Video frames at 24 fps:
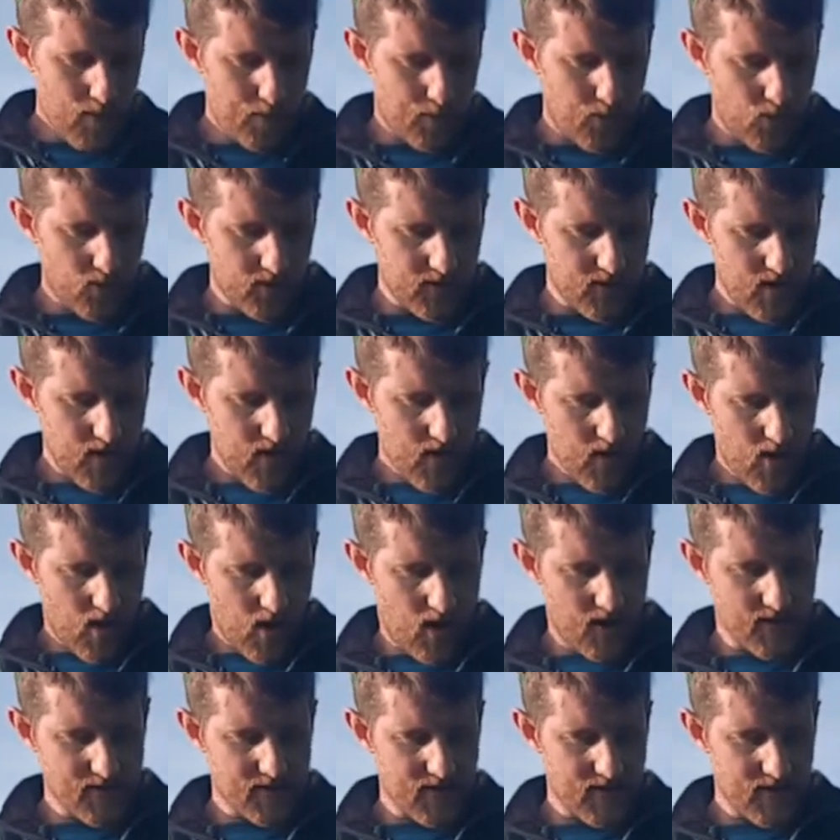But
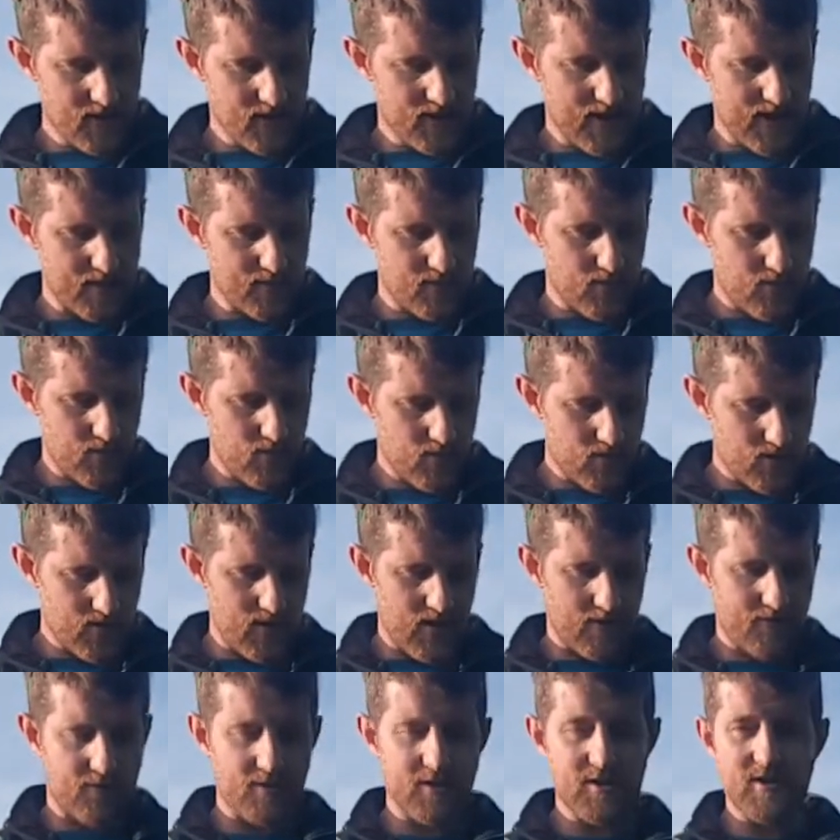until that
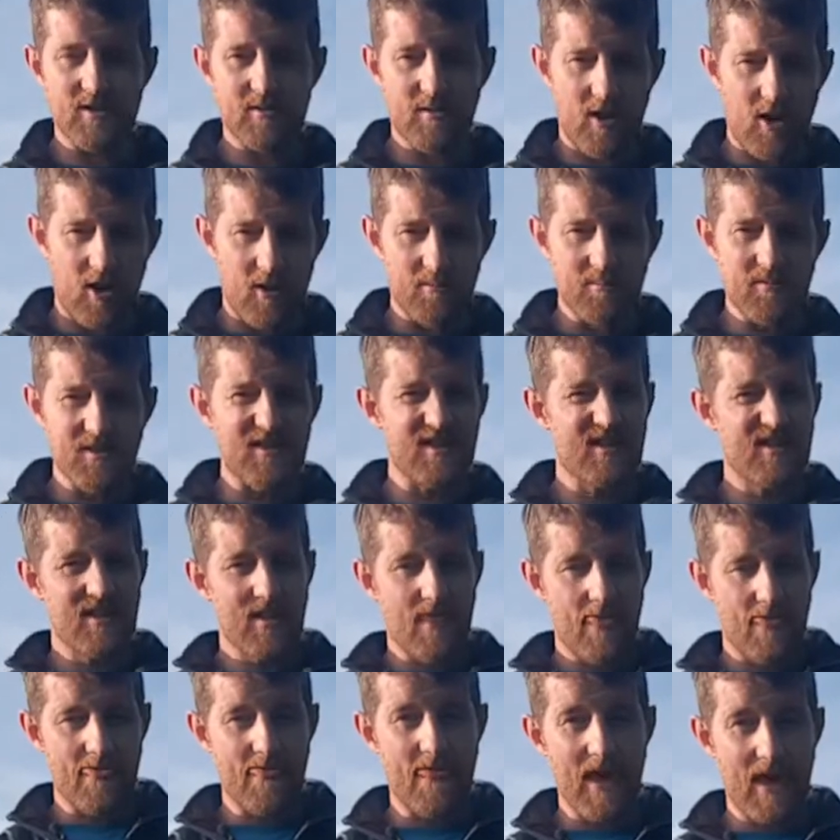difference comes,
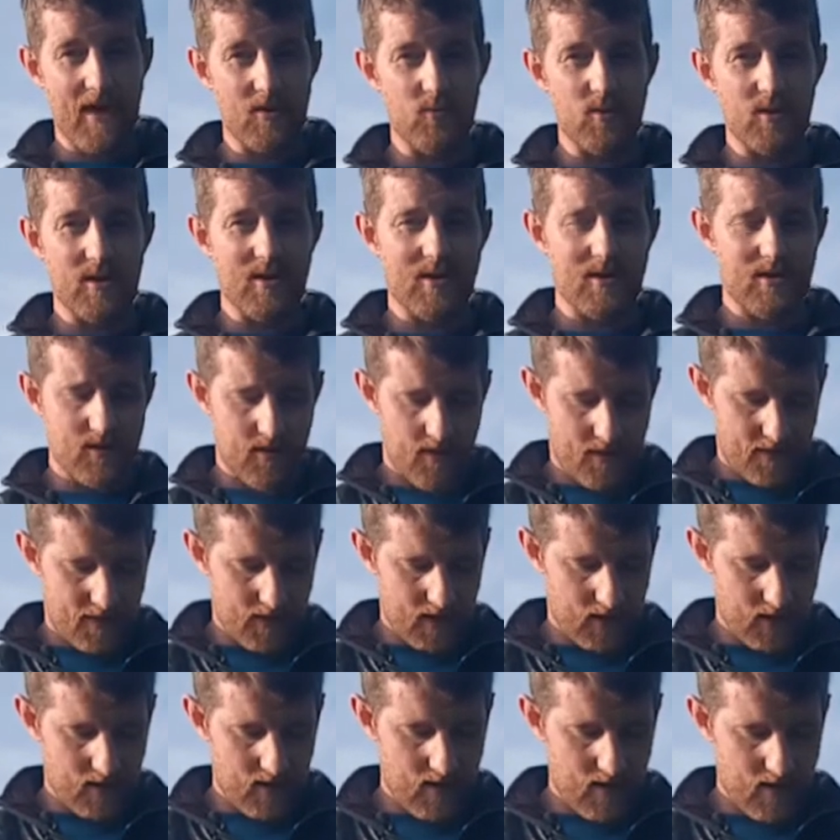then we need to
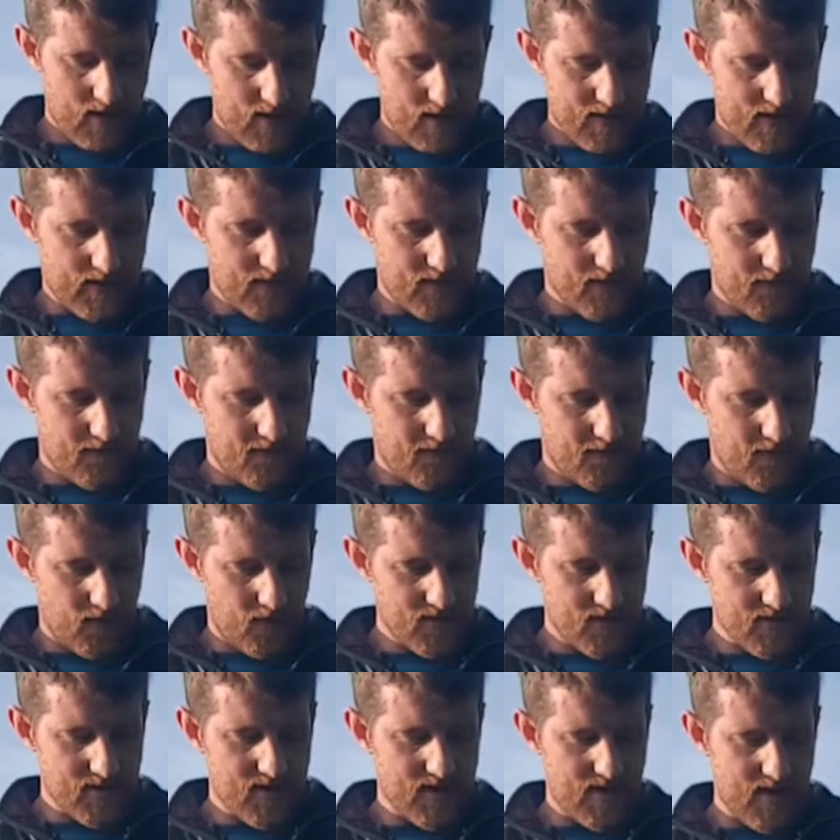think that the
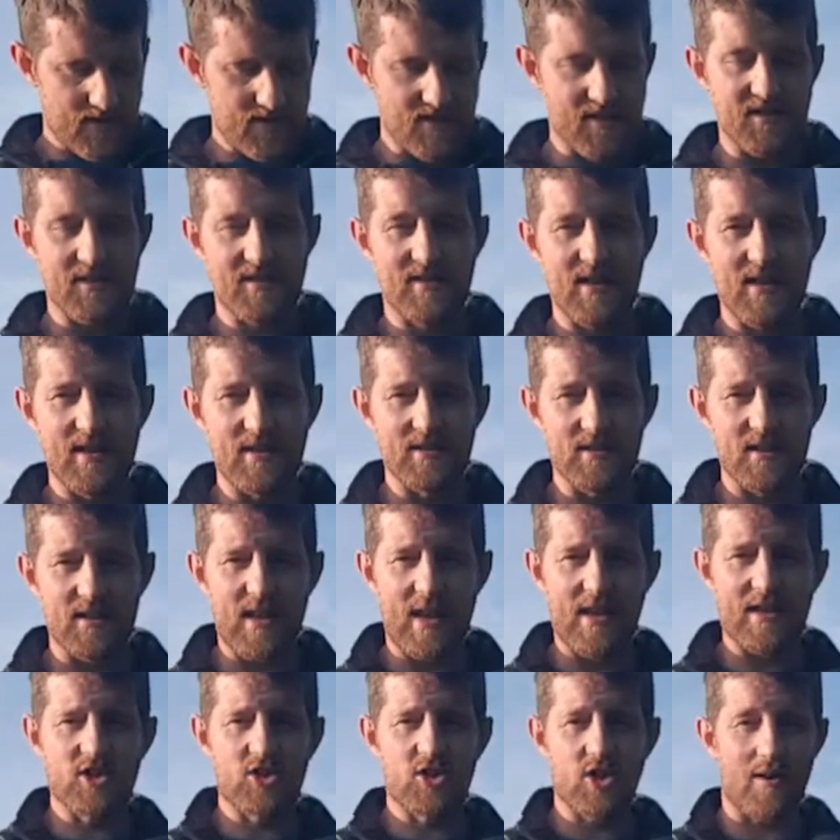funds, as you see in the
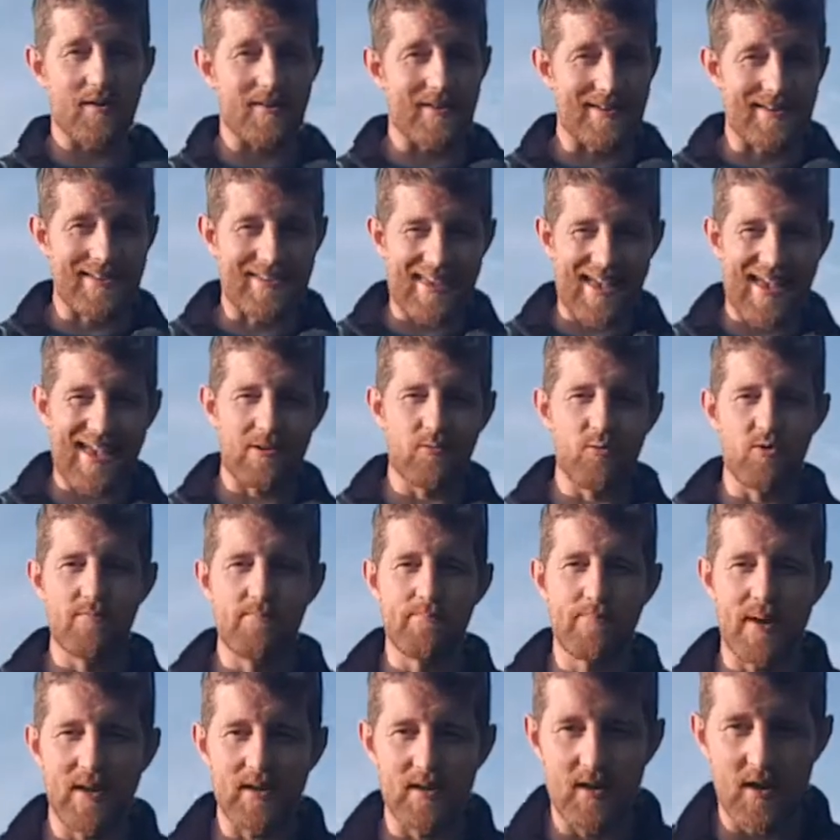next chart, again,
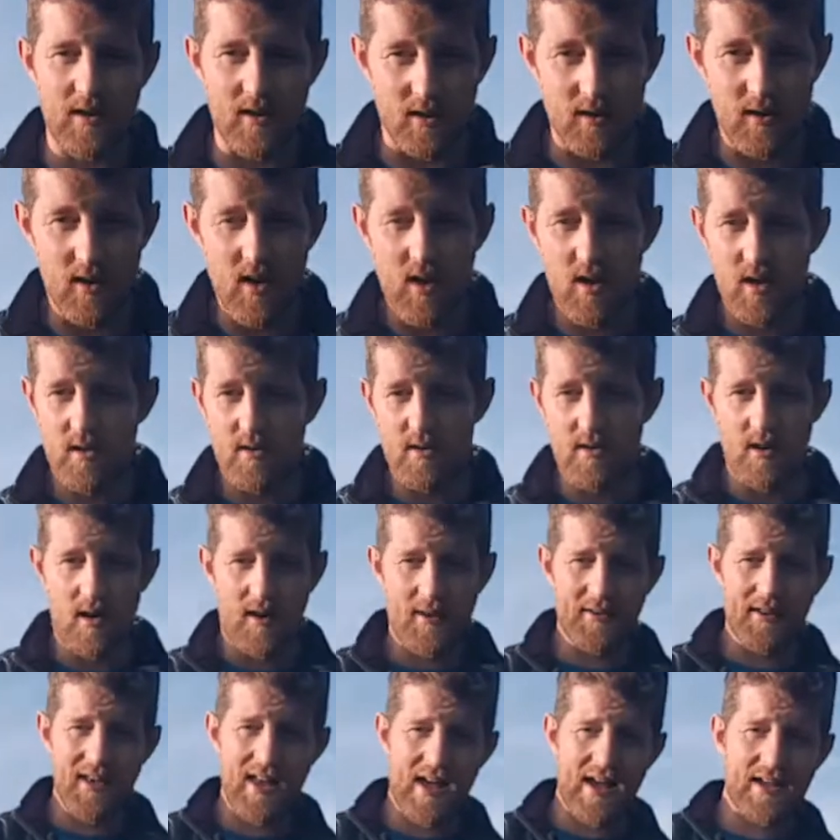we've been here,
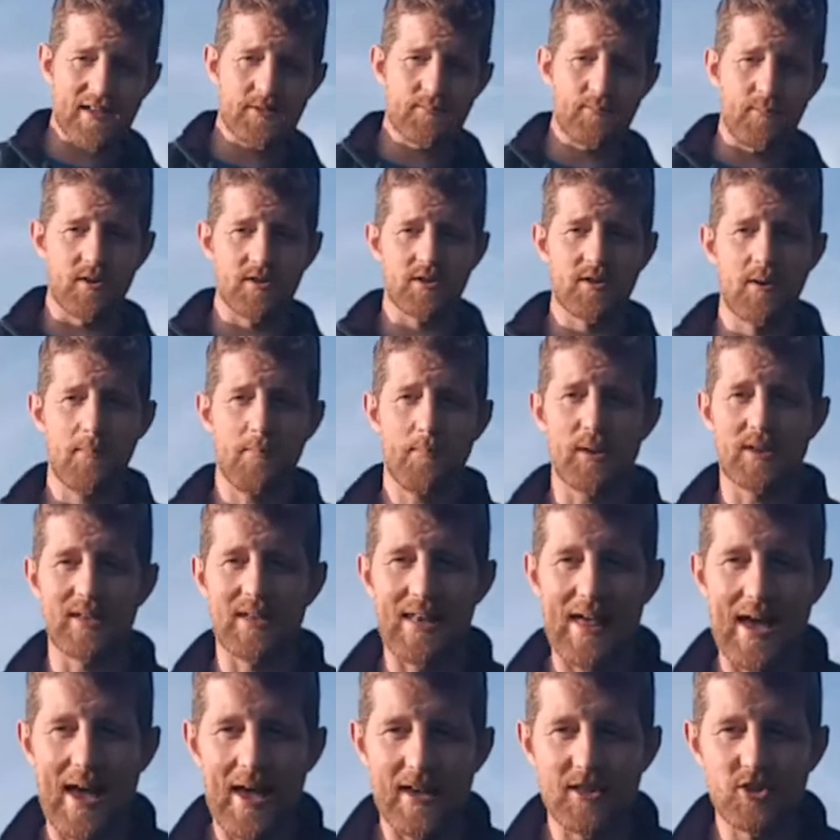not last month, but
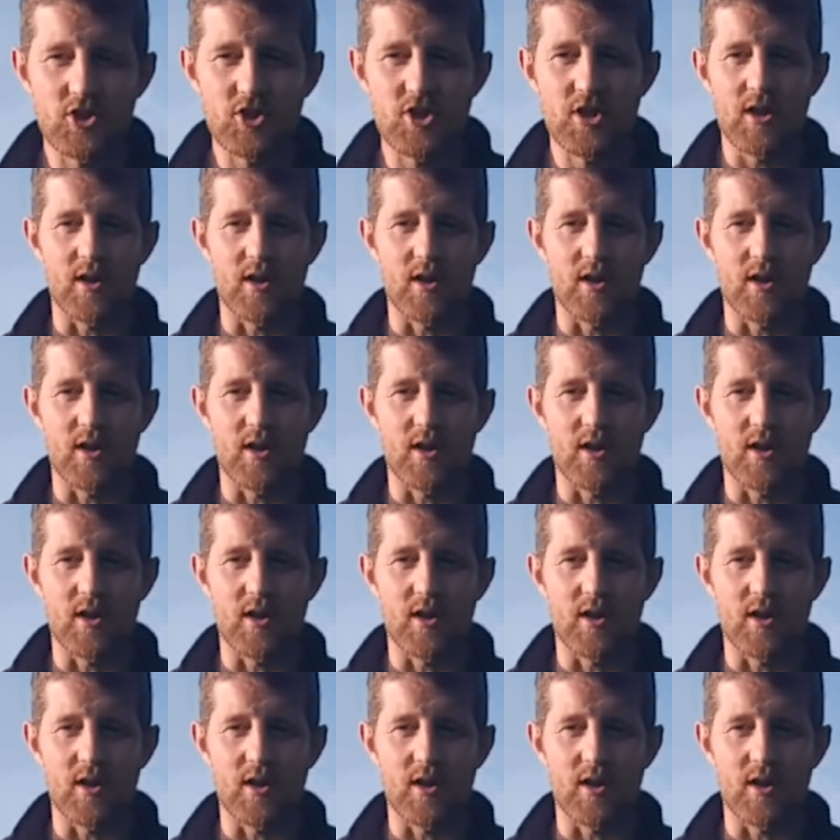last